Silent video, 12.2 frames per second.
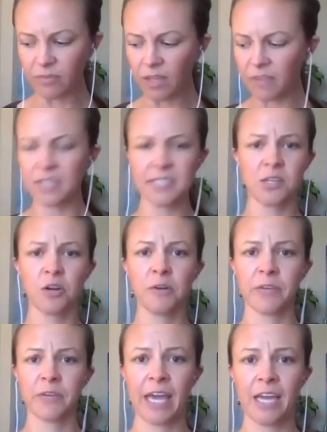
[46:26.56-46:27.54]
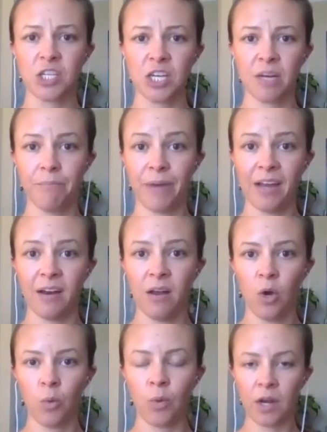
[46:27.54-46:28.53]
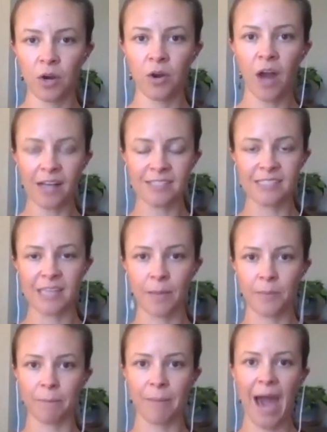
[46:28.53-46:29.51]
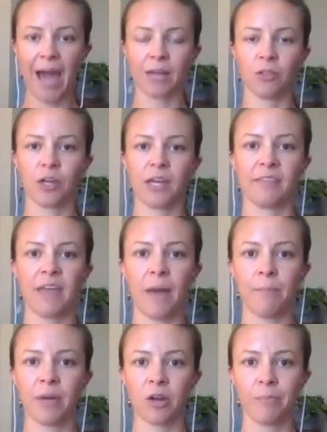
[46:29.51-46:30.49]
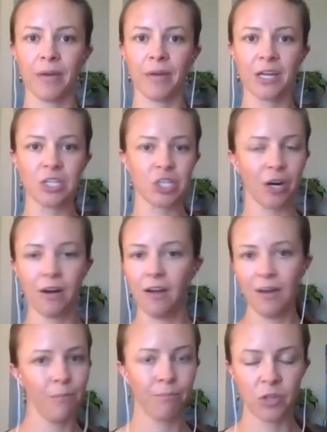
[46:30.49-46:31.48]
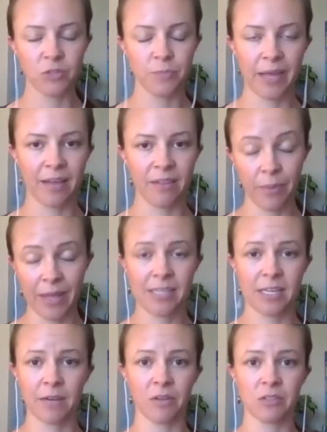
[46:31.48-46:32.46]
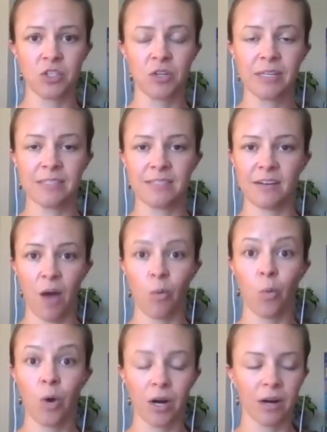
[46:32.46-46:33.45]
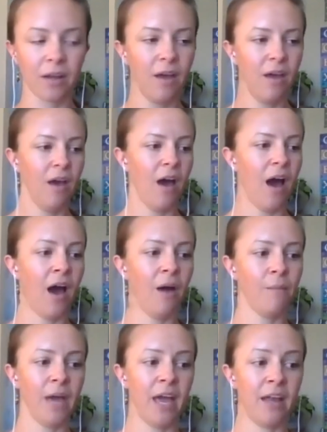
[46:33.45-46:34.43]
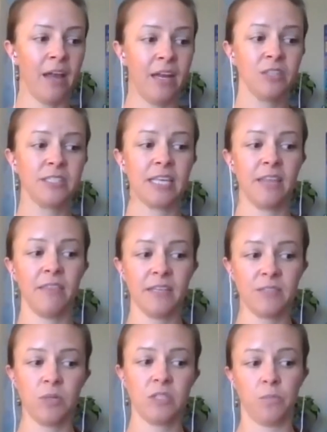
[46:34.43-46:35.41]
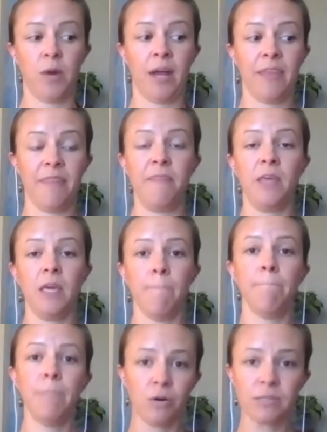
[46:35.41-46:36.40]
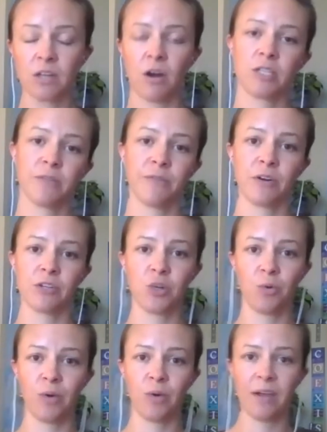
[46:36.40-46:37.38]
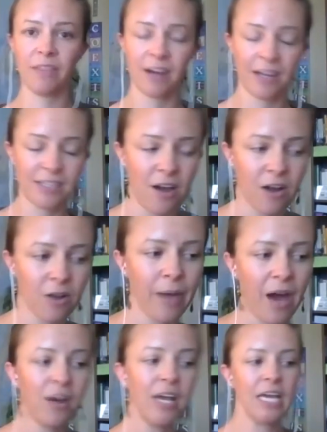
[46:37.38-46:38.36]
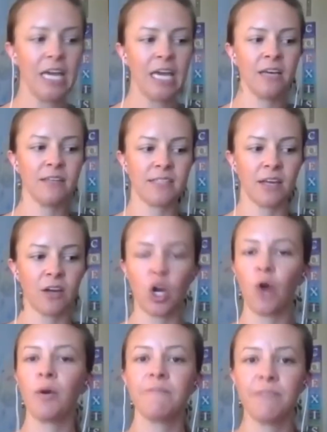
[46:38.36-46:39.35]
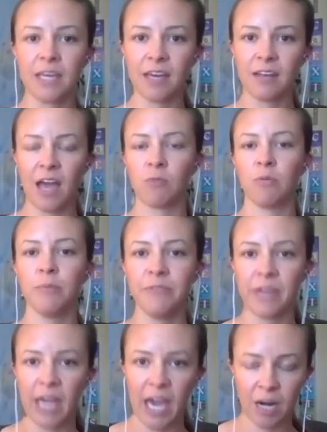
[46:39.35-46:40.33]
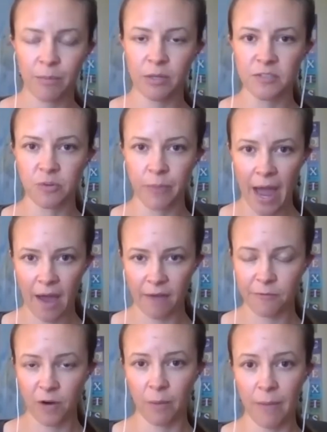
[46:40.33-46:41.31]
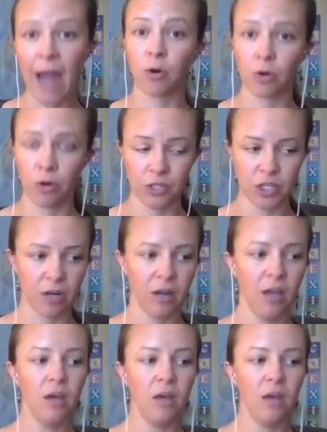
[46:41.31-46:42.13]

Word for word: the desertification, but when you're not stepping back and looking at that bigger picture, those plant the planting of those trees did not work. Um, and here's this one's probably the most controversial one that I talk about is going vegan and removing animals from from agriculture.